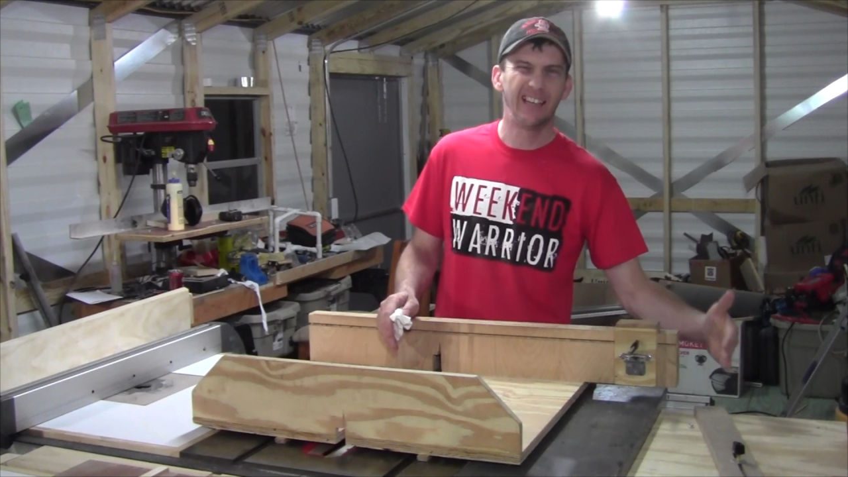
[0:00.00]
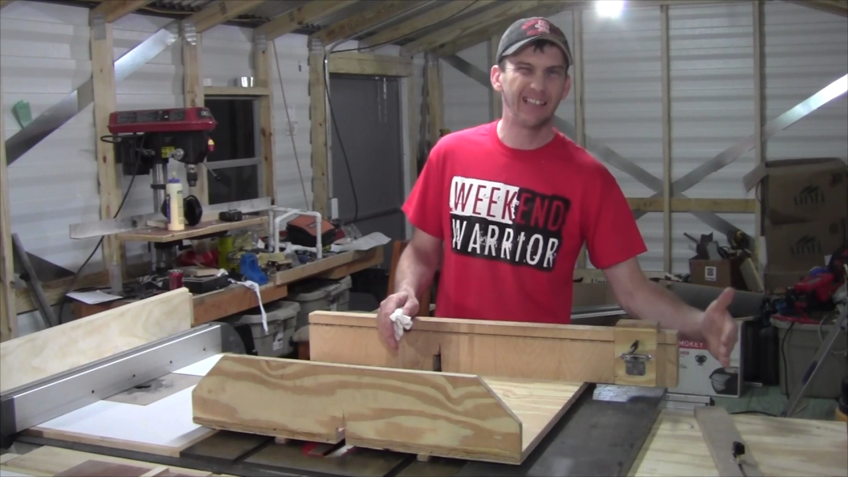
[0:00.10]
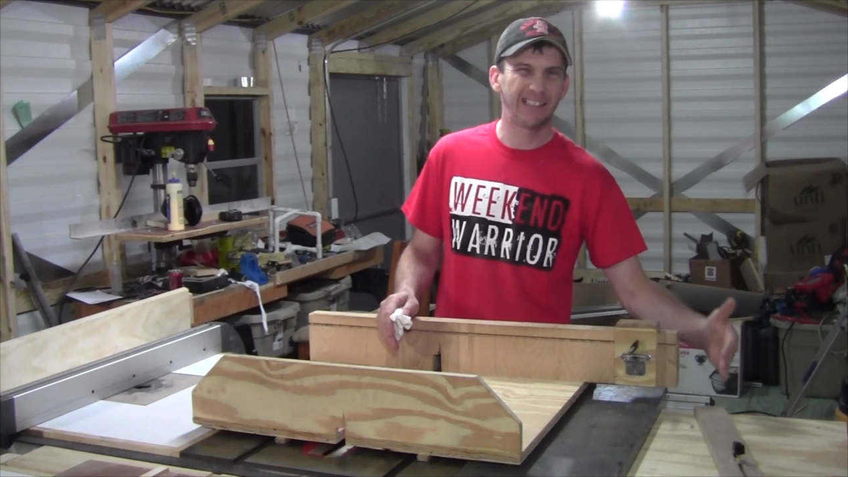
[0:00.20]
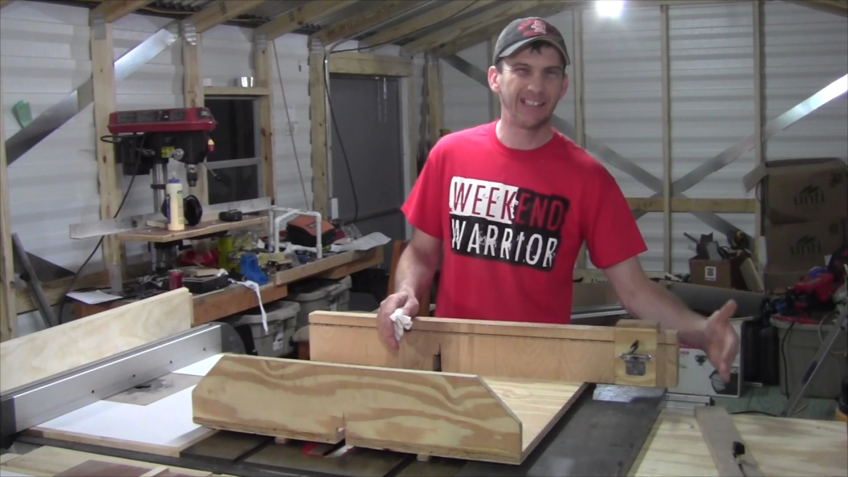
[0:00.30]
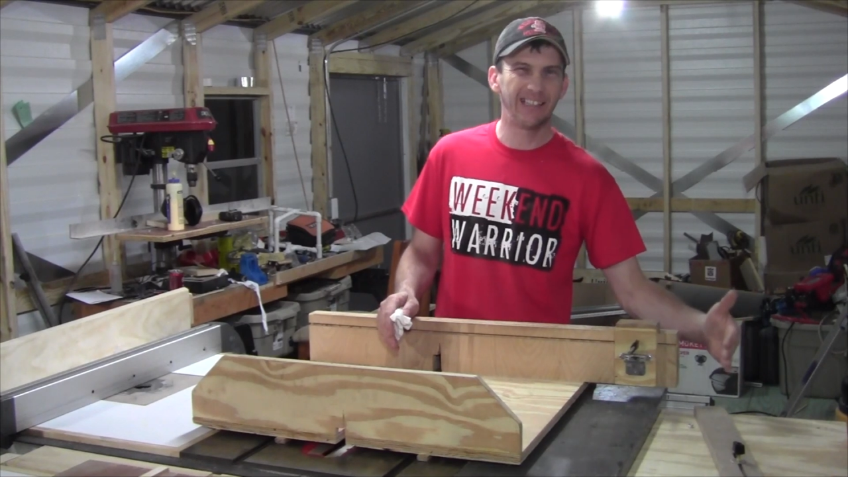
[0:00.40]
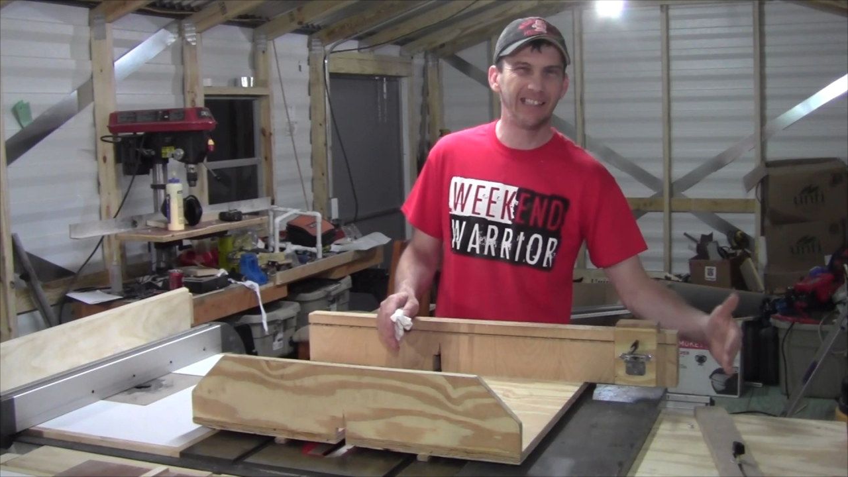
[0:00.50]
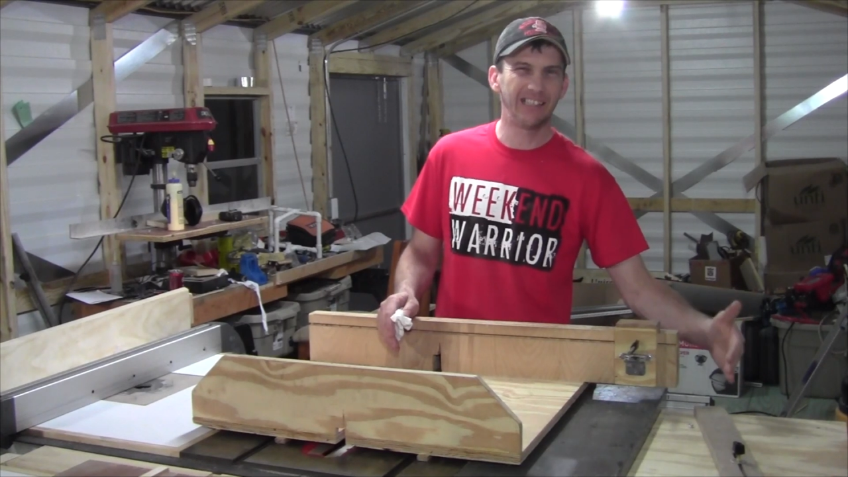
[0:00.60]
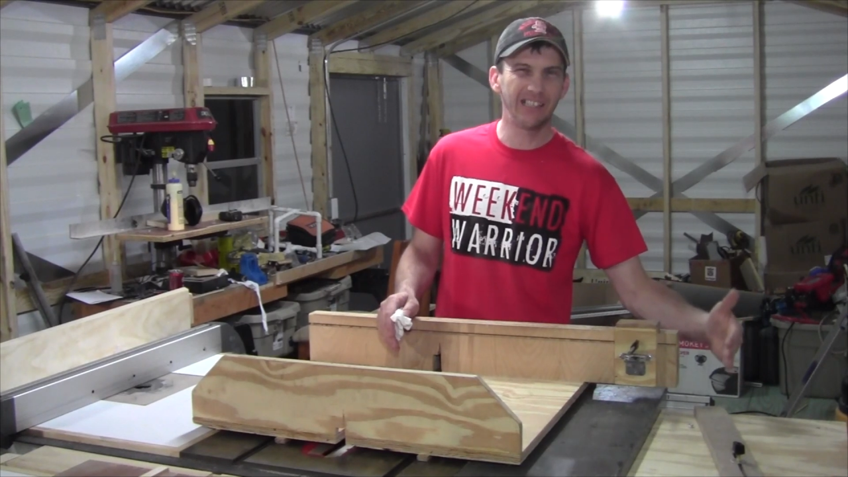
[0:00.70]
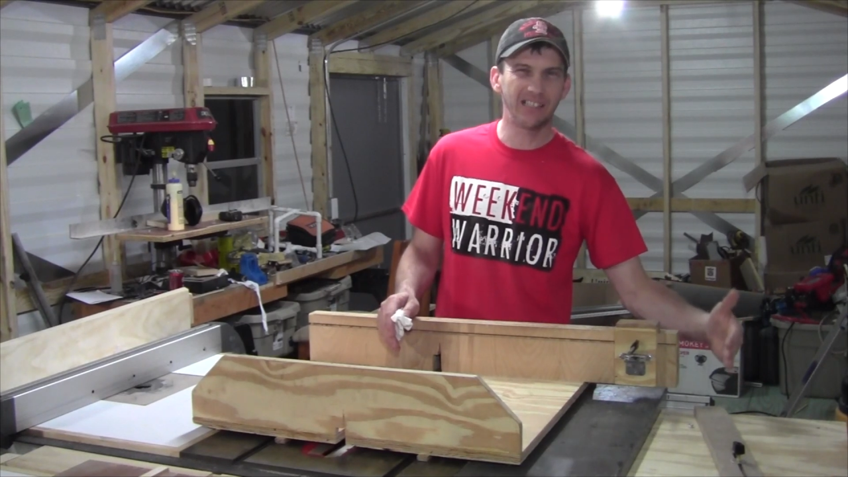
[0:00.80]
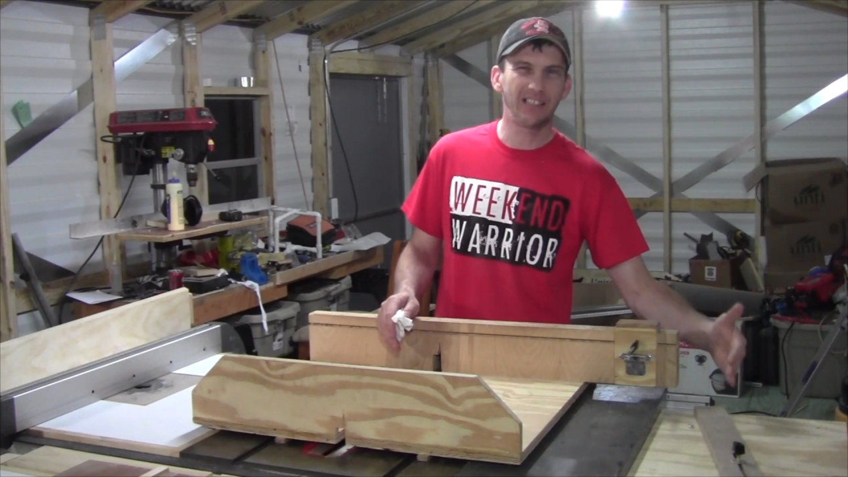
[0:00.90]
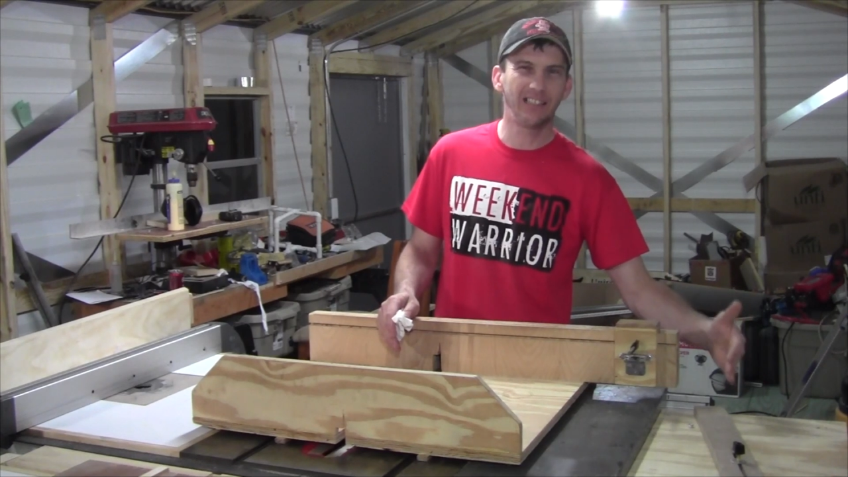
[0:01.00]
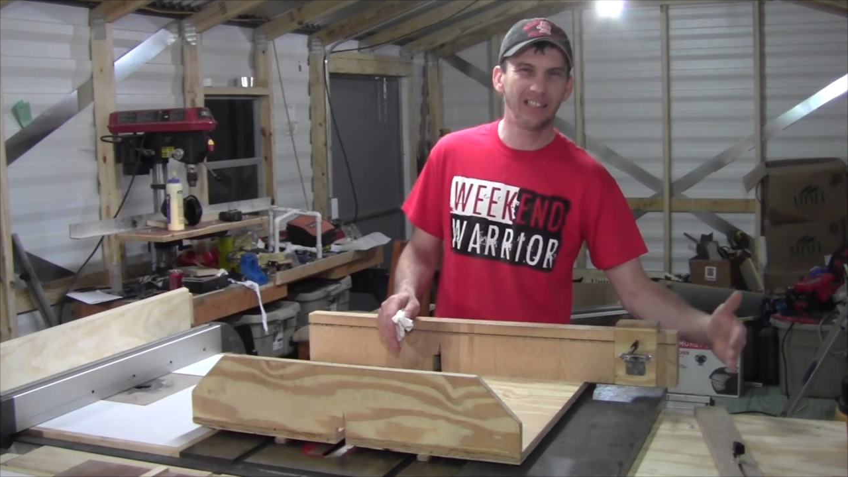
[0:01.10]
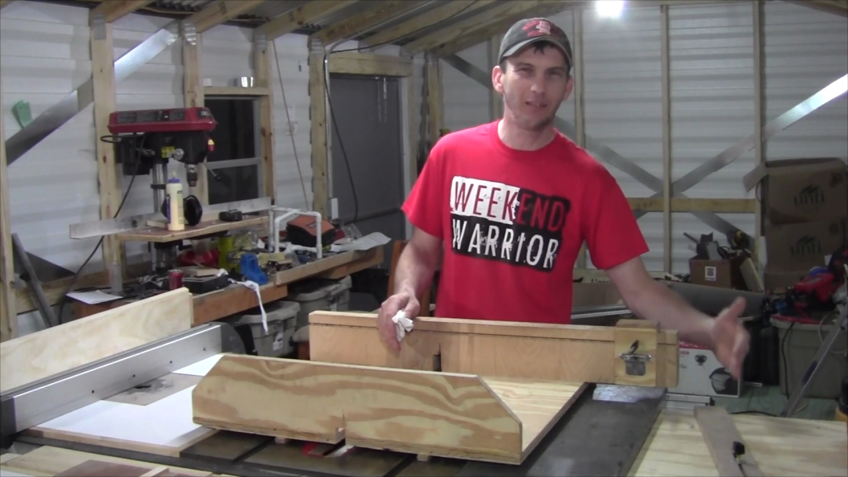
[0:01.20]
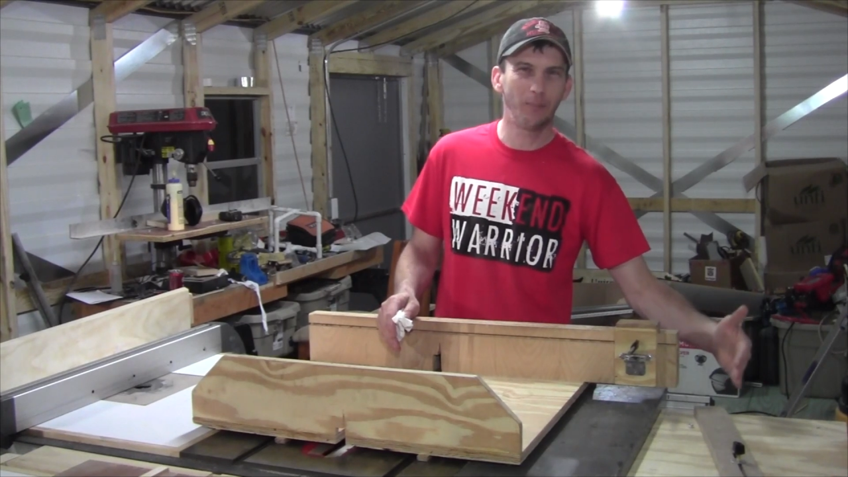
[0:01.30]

extended just a little